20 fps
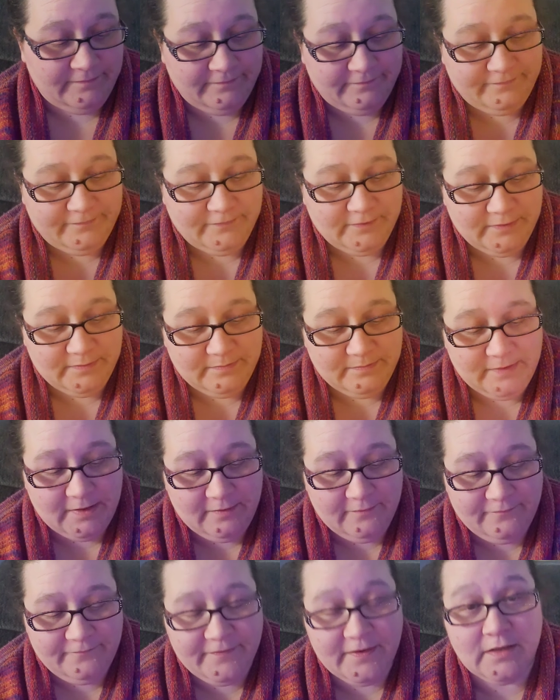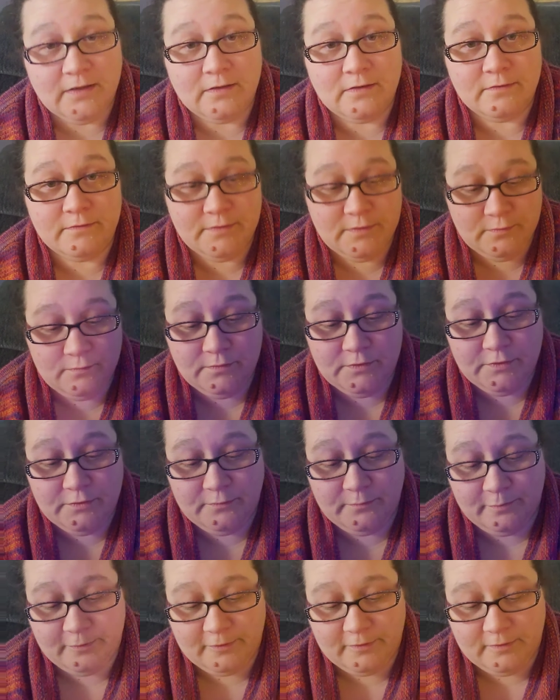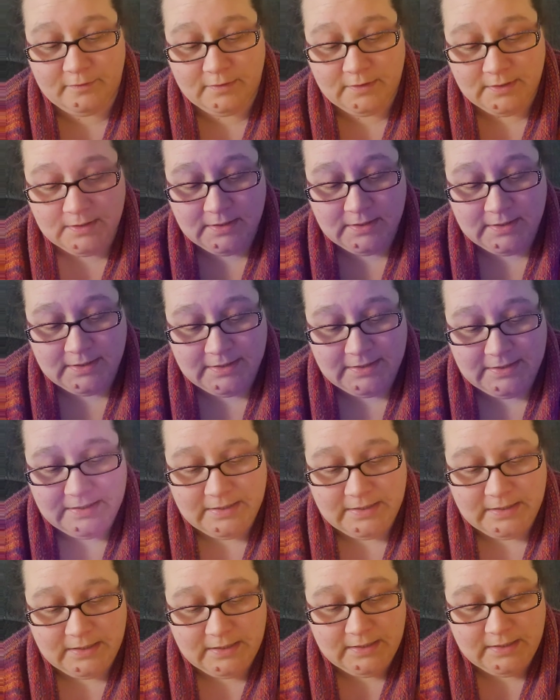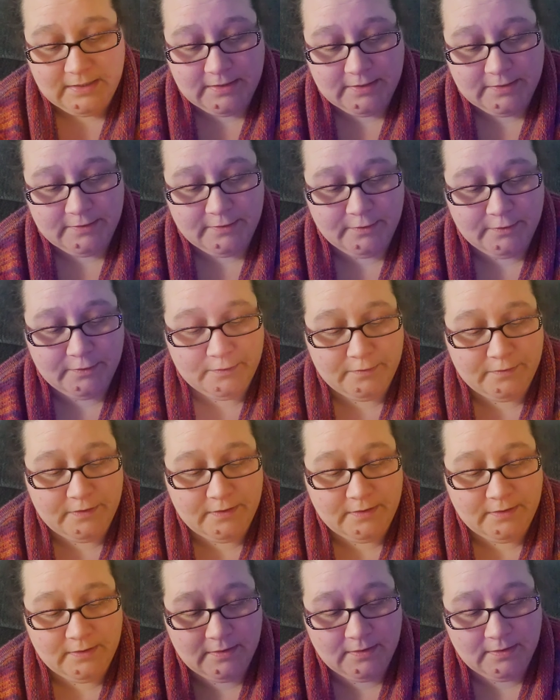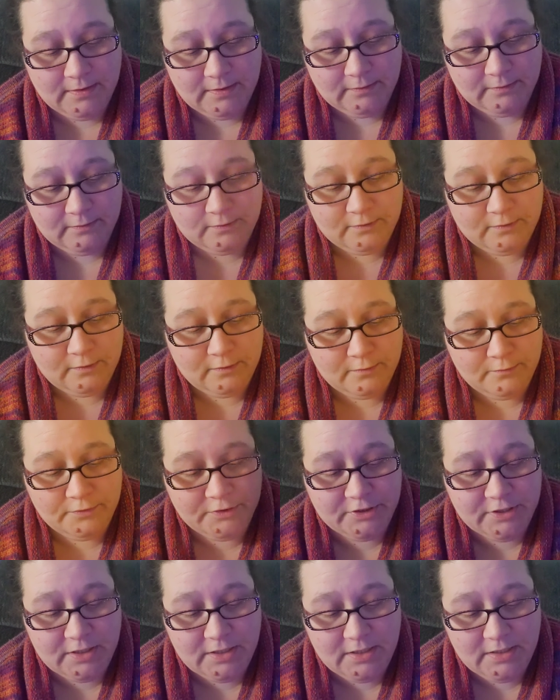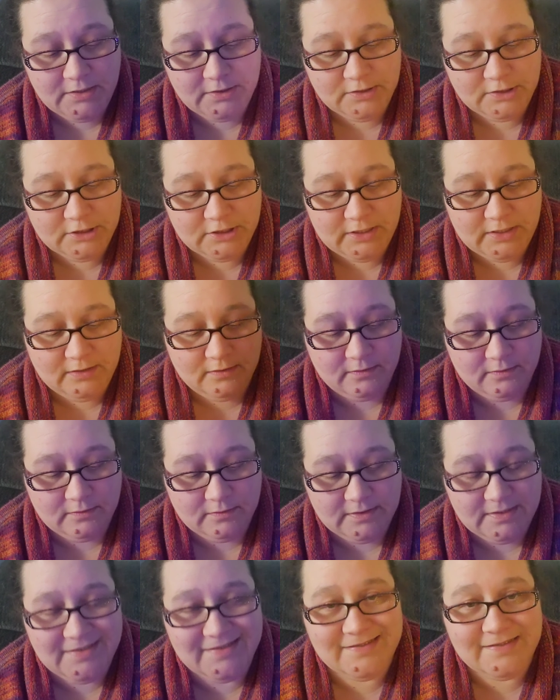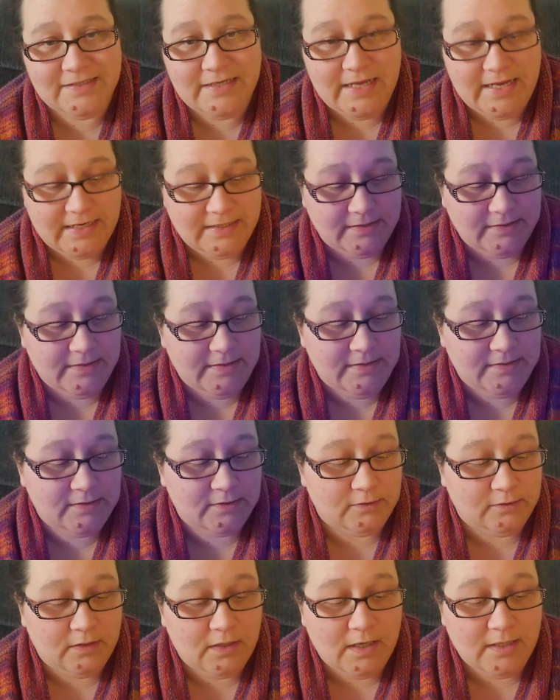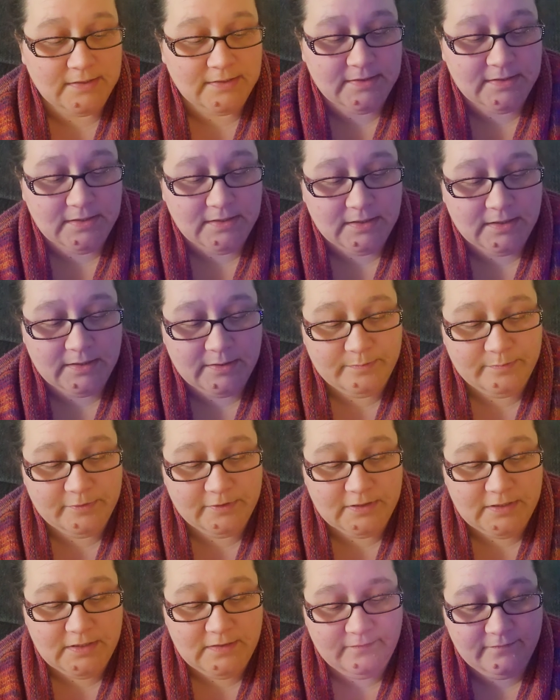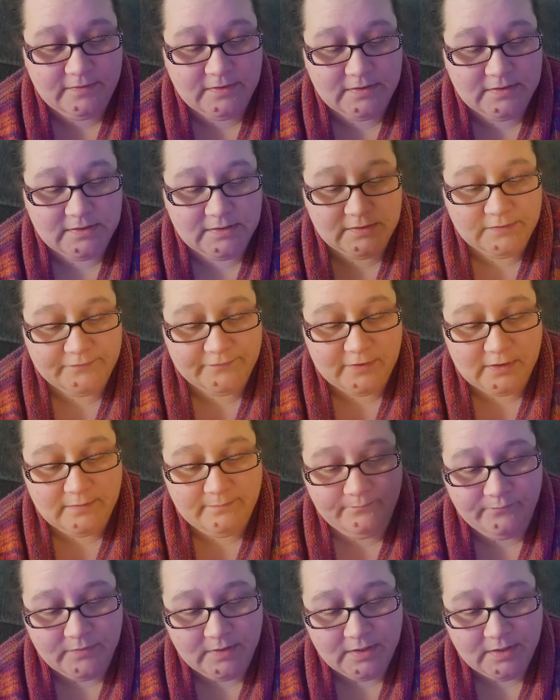from a fellow YouTuber. Her crochet channel is Natalie's Closet, I believe this is from.